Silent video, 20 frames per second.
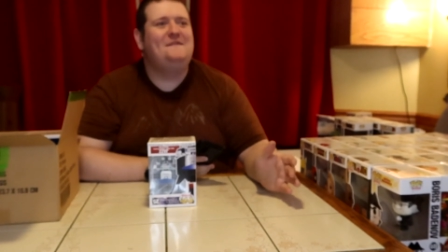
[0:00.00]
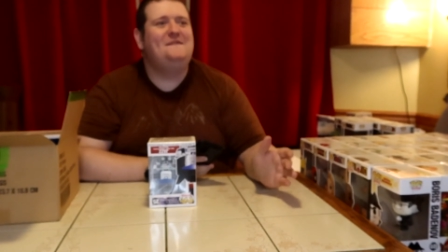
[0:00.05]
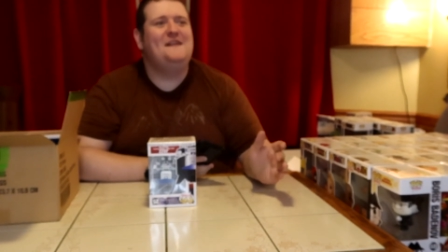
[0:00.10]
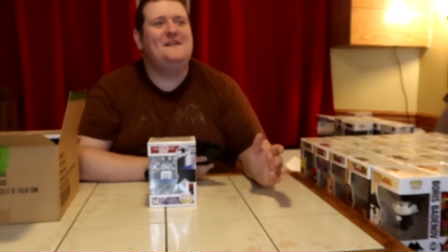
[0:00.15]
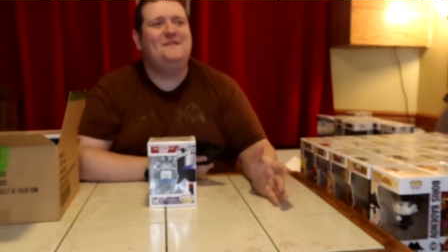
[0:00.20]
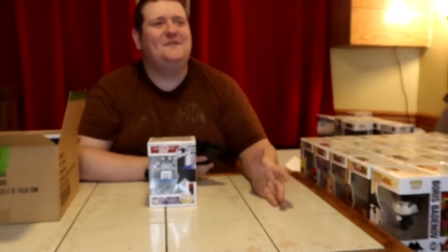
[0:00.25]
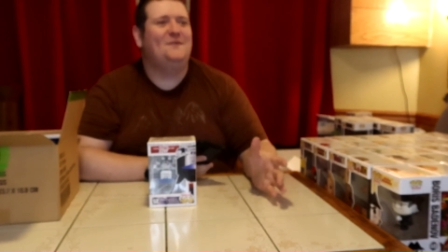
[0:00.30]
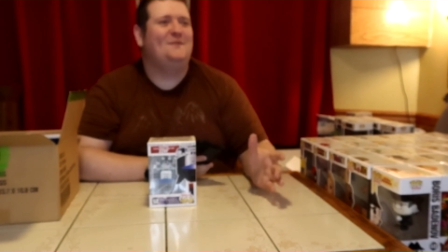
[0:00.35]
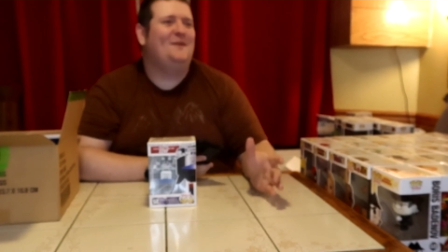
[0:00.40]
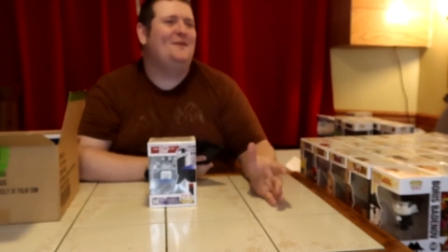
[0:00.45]

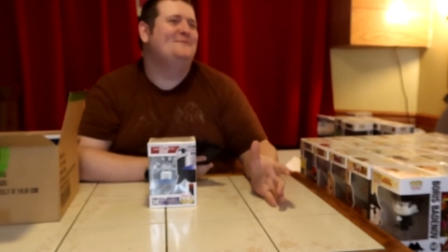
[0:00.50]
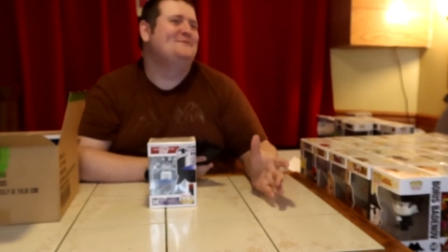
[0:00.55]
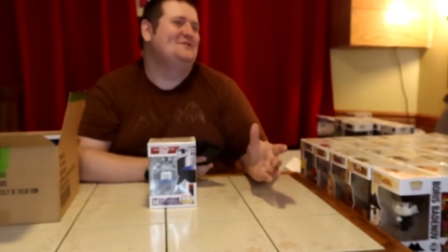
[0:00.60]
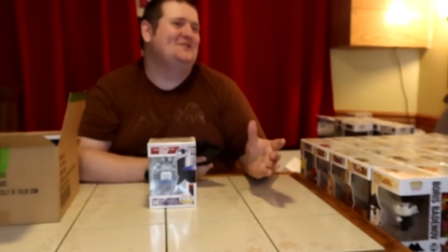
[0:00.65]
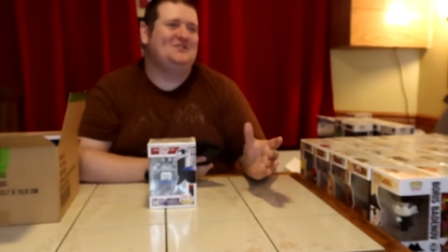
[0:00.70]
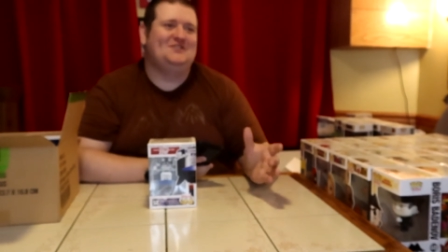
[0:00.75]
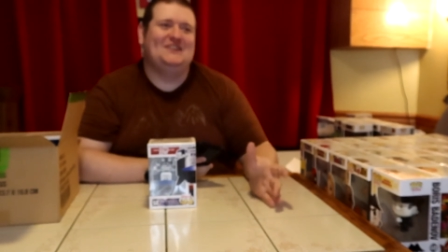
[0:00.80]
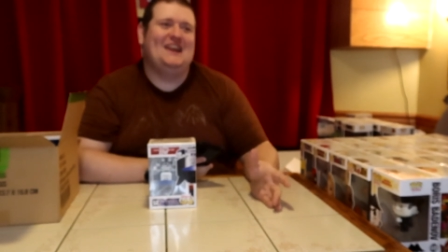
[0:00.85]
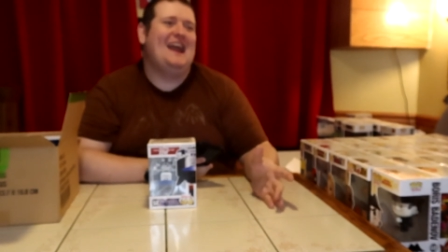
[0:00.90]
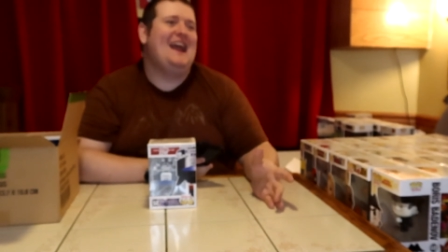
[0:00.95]
favorite one
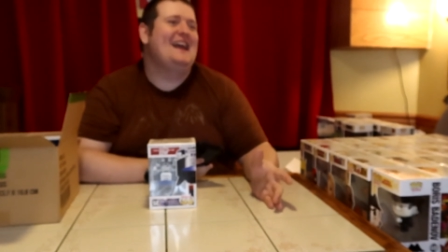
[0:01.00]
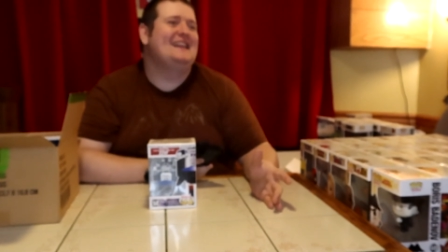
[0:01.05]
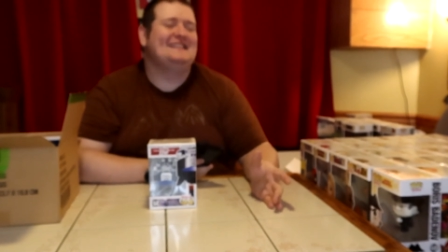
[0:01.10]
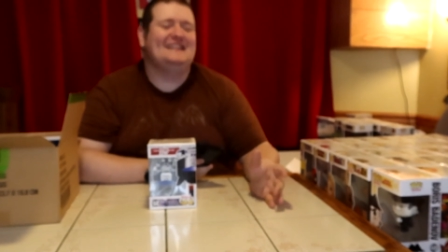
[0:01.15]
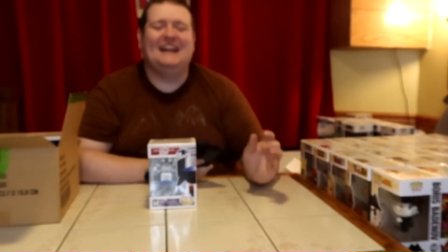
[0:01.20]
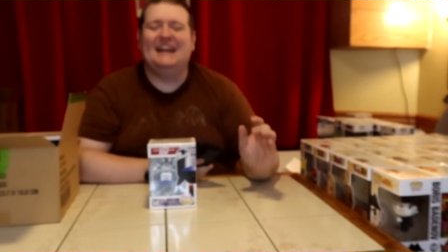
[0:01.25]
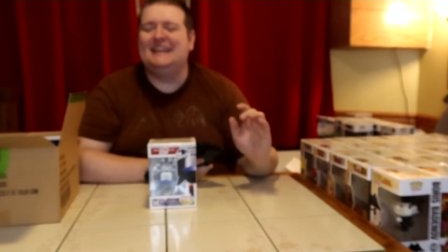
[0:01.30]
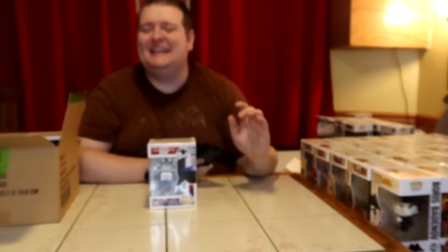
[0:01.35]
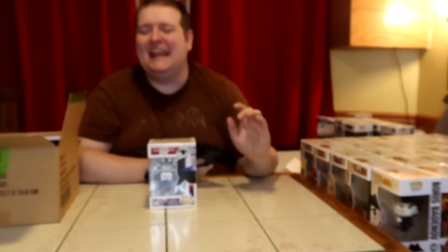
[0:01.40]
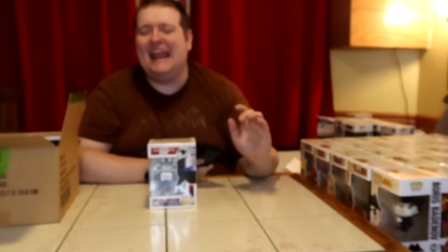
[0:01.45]
was Jazz.
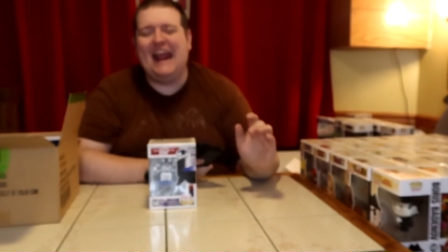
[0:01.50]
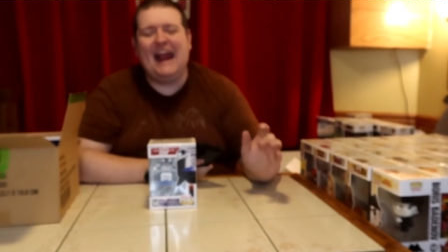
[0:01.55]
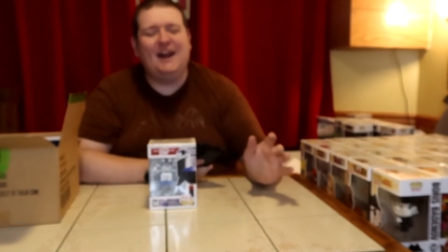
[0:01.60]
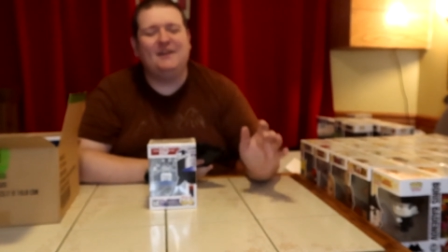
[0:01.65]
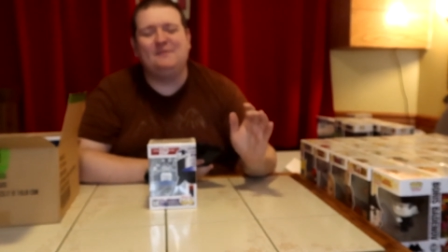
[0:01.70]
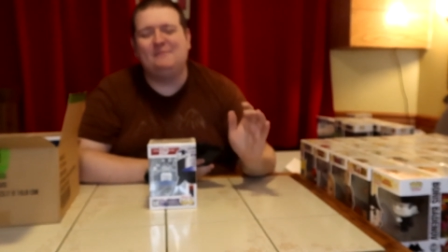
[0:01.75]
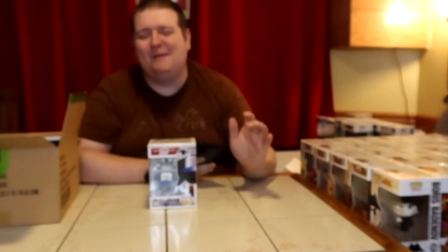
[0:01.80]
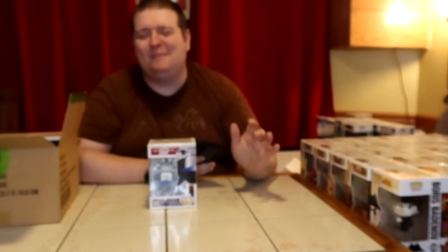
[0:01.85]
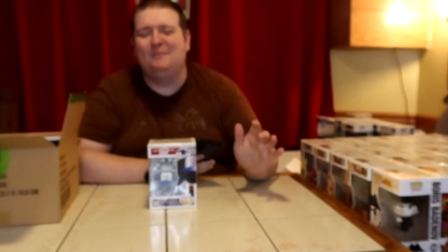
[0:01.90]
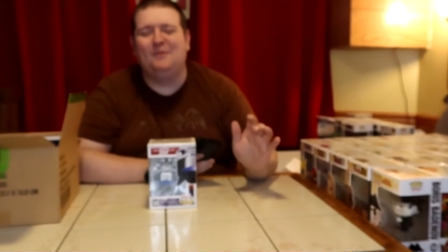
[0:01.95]
I
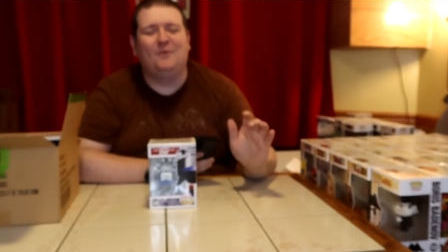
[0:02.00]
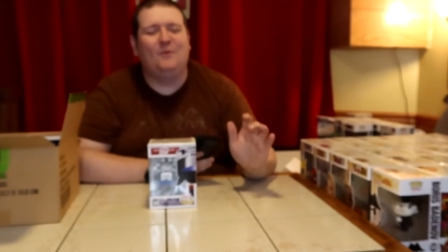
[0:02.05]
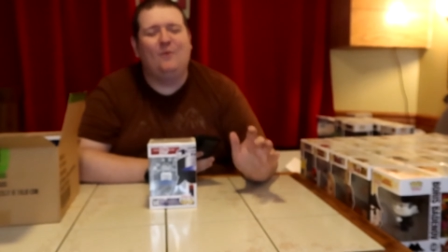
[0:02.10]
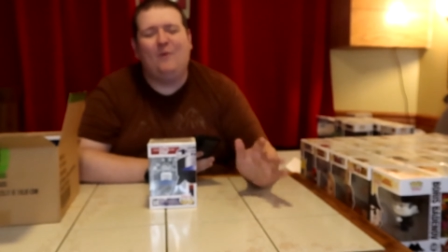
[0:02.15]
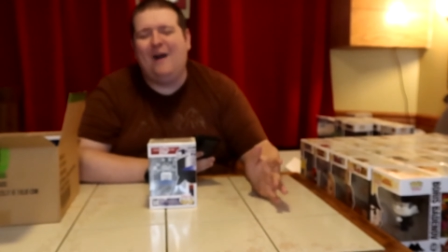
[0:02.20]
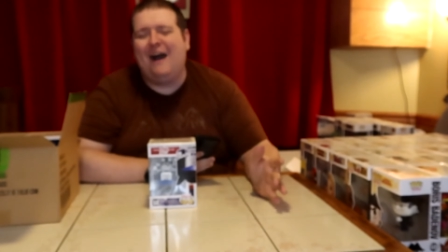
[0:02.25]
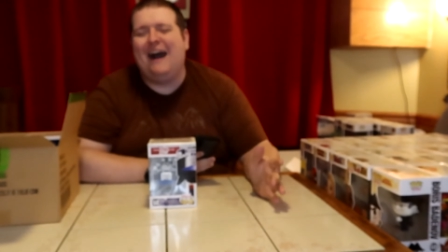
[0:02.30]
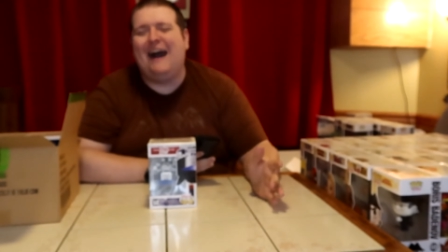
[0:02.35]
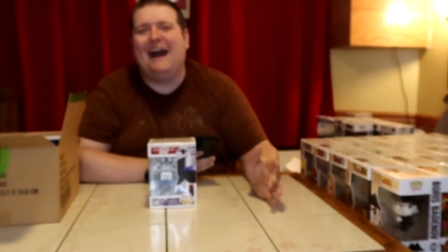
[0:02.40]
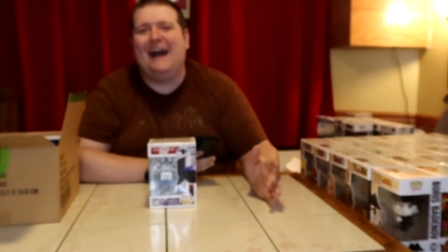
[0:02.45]
can't remember
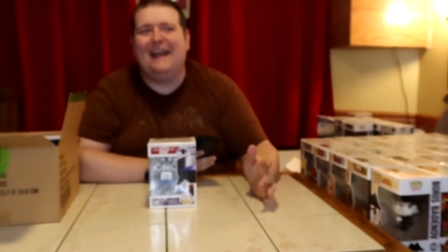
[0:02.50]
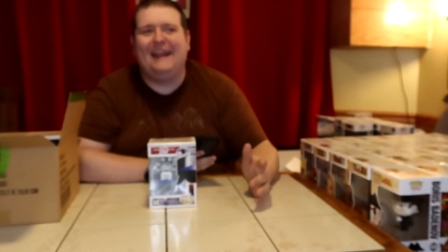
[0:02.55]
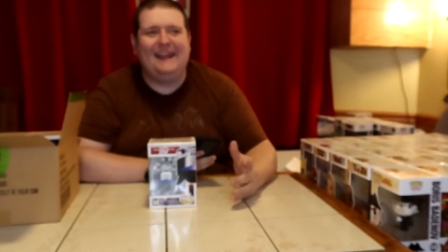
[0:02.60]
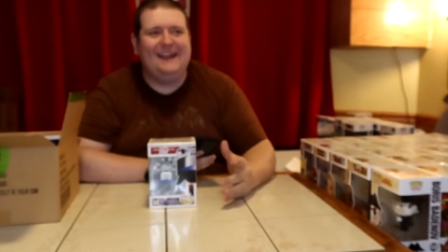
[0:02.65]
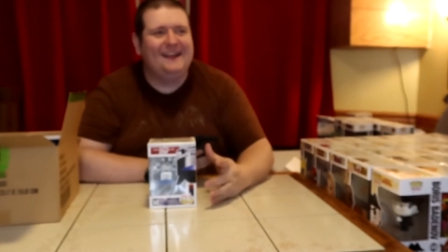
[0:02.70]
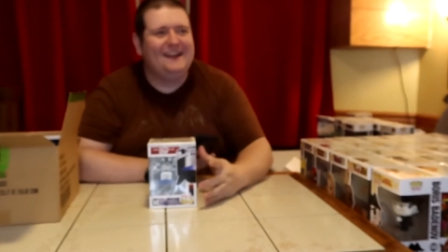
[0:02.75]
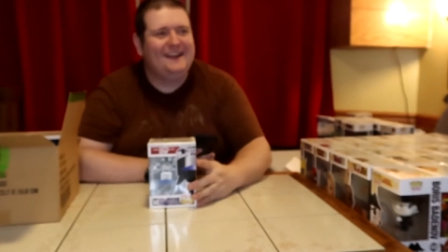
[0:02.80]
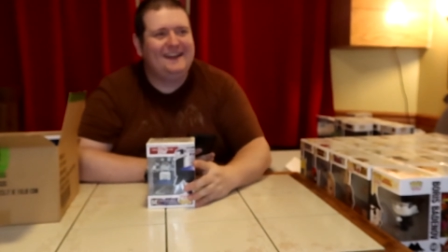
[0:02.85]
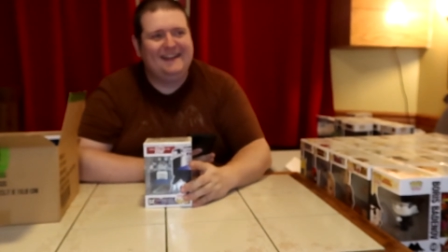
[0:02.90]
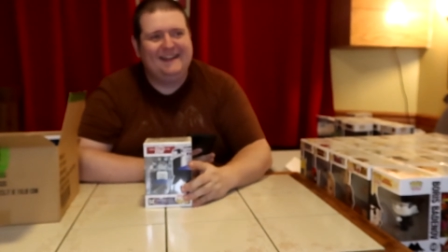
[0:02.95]

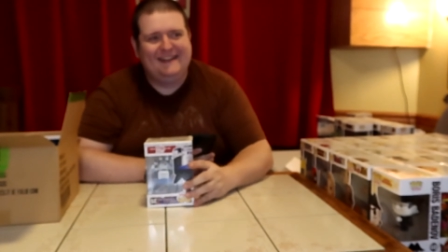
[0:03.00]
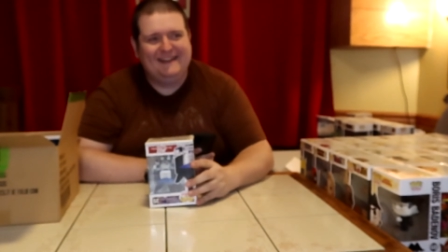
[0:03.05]
why.